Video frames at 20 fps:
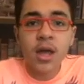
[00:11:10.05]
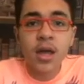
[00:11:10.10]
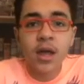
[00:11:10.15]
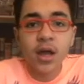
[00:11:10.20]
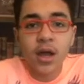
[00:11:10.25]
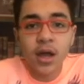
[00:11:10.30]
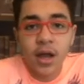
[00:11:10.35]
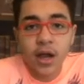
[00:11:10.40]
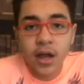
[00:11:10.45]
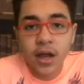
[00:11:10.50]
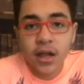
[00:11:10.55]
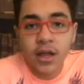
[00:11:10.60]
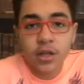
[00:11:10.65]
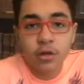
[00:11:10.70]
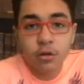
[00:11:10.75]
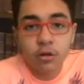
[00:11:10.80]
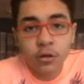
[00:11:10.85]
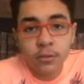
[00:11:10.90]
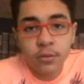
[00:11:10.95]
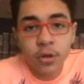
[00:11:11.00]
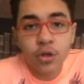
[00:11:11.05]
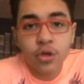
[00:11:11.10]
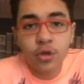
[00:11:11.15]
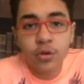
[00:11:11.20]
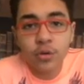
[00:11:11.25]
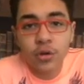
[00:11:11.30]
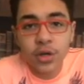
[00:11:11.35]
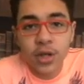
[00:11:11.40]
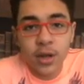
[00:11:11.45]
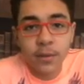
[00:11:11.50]
He told him not to
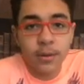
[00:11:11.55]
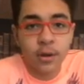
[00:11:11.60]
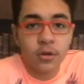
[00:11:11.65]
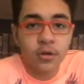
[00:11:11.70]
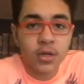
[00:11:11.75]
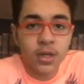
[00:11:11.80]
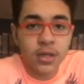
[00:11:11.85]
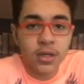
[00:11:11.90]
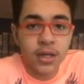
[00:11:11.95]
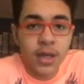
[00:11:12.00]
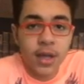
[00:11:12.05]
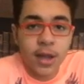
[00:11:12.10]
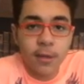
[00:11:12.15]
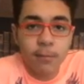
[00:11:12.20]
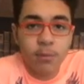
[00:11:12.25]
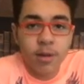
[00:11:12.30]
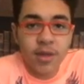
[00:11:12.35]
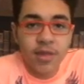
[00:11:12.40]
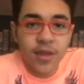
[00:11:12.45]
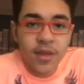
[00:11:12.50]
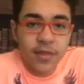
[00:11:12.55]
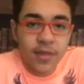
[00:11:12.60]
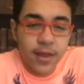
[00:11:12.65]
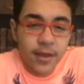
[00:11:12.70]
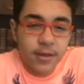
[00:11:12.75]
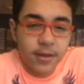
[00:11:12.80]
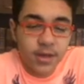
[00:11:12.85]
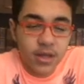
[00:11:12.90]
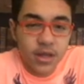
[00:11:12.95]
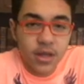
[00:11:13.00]
worry about it. But then
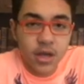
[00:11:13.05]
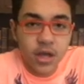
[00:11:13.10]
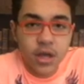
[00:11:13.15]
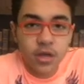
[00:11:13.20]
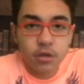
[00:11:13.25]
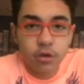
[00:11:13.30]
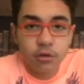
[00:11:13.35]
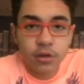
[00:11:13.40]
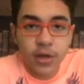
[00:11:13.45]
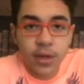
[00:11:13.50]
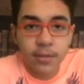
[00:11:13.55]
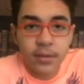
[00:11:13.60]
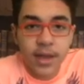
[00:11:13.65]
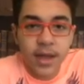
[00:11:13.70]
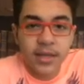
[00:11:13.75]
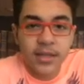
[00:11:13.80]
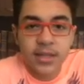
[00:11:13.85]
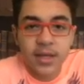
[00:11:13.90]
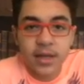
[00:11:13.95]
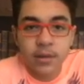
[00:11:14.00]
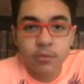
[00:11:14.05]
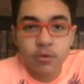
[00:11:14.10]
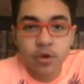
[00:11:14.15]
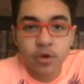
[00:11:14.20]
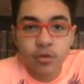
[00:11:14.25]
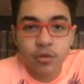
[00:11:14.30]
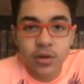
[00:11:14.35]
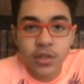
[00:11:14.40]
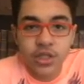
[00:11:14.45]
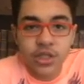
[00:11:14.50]
the Toad kept asking more
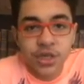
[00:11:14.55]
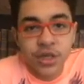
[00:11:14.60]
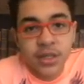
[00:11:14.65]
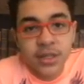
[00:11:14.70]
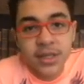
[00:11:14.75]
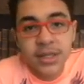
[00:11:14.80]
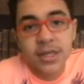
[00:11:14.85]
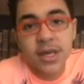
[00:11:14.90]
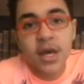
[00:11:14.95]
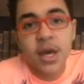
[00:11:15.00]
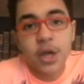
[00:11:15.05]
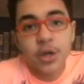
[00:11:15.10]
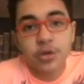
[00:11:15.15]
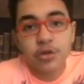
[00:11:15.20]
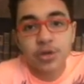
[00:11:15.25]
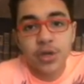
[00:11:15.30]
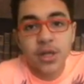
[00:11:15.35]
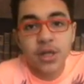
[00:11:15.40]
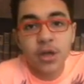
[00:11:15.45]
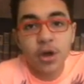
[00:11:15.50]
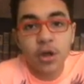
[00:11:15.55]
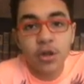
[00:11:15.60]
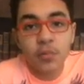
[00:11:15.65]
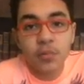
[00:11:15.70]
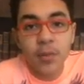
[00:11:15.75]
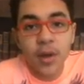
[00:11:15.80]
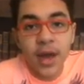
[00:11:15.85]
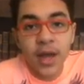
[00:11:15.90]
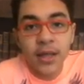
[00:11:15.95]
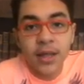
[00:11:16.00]
questions, so Seth got
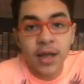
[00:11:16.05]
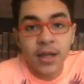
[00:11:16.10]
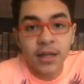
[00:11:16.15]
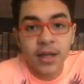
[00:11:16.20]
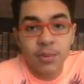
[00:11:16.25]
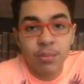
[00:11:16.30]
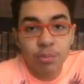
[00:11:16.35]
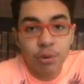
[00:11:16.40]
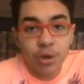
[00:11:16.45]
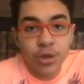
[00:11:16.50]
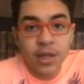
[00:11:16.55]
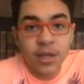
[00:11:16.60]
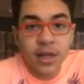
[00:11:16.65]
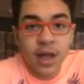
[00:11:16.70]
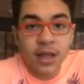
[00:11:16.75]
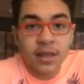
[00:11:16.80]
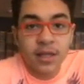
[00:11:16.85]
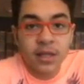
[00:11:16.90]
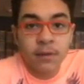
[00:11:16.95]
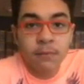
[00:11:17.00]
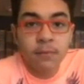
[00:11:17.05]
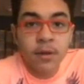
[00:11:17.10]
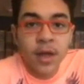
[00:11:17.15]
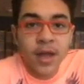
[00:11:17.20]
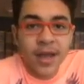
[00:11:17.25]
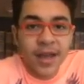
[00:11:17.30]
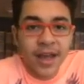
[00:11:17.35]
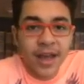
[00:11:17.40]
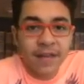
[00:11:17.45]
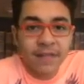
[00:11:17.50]
mad and he pointed at him,
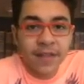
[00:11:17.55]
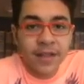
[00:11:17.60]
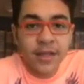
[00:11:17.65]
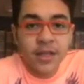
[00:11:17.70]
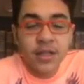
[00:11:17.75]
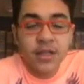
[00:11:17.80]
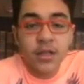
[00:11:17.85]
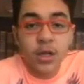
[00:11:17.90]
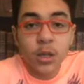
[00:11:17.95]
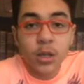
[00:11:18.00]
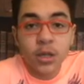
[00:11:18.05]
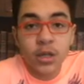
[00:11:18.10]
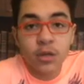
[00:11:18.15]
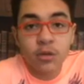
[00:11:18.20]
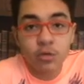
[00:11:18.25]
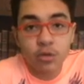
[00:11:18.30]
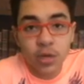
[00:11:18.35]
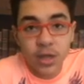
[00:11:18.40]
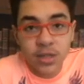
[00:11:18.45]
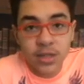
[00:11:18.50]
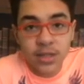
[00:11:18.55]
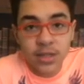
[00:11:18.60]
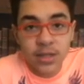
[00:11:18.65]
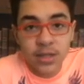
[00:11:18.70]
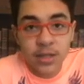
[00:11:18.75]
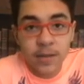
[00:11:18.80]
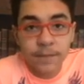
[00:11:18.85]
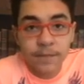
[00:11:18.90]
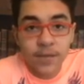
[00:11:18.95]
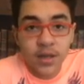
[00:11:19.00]
and then he turned into dust.
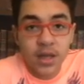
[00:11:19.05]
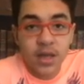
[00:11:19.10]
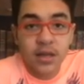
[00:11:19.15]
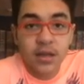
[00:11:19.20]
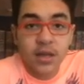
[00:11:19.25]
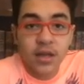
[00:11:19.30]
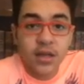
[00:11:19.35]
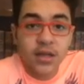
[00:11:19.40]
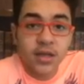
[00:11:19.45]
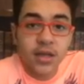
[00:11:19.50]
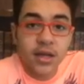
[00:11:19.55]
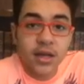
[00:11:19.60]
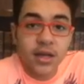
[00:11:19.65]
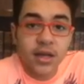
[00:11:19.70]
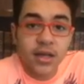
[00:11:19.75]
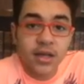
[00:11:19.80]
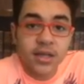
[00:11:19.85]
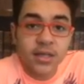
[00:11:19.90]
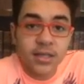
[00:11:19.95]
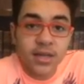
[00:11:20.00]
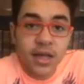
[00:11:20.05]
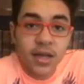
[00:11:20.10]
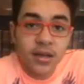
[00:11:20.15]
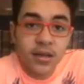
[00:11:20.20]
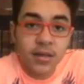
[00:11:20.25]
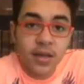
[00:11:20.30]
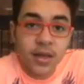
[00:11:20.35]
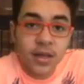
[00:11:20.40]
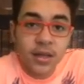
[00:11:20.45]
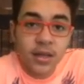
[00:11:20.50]
Seth
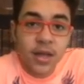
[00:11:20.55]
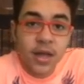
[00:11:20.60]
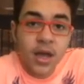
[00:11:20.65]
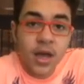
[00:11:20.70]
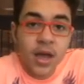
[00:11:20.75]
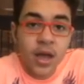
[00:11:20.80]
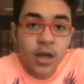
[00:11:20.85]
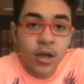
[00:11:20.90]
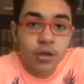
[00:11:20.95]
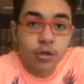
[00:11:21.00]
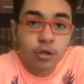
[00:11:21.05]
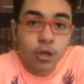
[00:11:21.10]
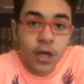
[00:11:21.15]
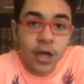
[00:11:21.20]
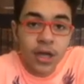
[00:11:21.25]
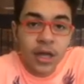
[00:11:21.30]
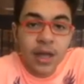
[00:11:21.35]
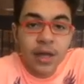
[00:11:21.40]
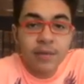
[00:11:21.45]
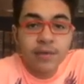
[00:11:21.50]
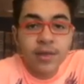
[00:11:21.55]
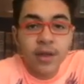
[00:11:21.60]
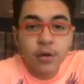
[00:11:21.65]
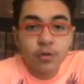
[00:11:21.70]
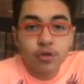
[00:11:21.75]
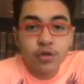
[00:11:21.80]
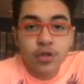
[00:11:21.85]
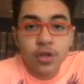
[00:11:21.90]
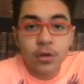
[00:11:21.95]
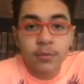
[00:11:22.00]
then gave the
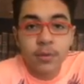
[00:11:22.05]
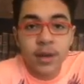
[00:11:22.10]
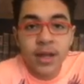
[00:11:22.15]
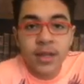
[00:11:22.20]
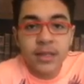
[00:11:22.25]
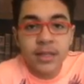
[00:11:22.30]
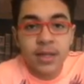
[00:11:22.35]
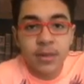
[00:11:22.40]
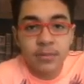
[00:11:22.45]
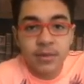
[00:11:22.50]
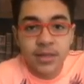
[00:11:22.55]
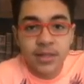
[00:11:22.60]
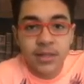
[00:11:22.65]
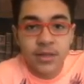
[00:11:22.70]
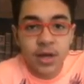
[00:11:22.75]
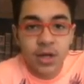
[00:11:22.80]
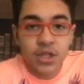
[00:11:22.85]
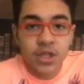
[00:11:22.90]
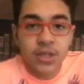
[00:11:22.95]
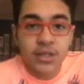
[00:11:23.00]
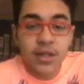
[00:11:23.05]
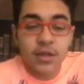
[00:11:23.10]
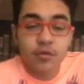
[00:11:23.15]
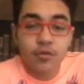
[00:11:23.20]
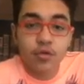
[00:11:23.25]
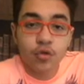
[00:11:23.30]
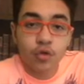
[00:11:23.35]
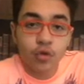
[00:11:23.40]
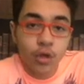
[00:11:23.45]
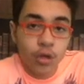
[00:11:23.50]
Rooster Man some instructions that we
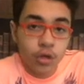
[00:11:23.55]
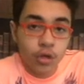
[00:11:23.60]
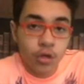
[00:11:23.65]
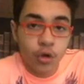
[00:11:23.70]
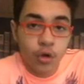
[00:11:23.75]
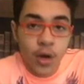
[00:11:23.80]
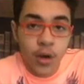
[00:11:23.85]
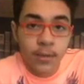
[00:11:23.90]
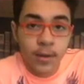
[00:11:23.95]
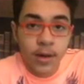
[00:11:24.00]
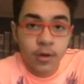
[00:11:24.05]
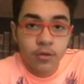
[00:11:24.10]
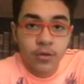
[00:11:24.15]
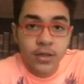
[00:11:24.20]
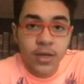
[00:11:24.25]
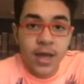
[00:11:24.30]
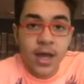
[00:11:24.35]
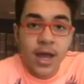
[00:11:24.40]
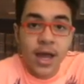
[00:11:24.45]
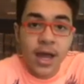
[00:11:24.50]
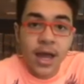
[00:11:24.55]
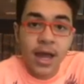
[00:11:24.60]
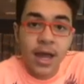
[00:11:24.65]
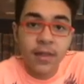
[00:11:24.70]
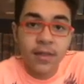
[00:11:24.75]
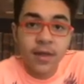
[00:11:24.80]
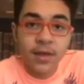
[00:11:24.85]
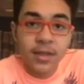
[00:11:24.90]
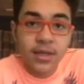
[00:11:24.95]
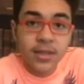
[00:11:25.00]
do not know about, and
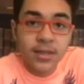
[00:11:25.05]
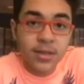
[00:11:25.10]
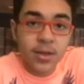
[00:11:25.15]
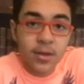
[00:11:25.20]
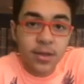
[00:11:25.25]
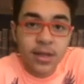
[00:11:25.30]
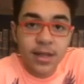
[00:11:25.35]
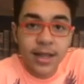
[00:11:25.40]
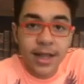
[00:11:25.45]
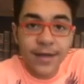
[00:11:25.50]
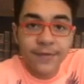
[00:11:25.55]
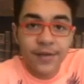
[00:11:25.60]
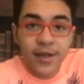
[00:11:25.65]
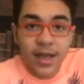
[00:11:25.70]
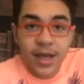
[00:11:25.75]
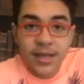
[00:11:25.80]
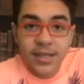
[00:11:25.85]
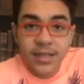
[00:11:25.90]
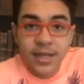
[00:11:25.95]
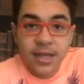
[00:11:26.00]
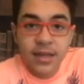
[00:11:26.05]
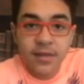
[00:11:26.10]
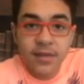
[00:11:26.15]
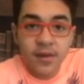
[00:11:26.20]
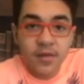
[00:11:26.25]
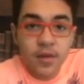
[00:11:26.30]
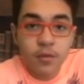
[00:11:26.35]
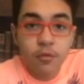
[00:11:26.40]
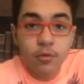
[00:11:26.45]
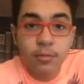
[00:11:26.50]
then he started laughing and said that
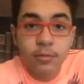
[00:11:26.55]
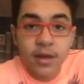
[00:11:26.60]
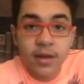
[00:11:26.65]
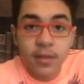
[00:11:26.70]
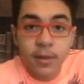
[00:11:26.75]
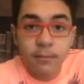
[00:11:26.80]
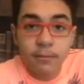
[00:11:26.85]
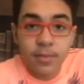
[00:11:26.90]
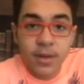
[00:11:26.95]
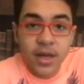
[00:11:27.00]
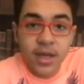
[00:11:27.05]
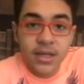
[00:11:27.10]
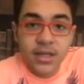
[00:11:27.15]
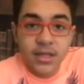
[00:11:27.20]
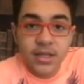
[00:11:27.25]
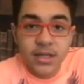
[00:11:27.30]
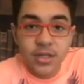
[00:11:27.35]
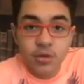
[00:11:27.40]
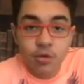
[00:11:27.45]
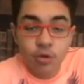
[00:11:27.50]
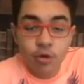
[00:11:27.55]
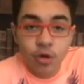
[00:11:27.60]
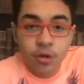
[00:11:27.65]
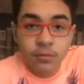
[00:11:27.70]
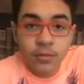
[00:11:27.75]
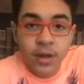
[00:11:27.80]
he will make the biggest storm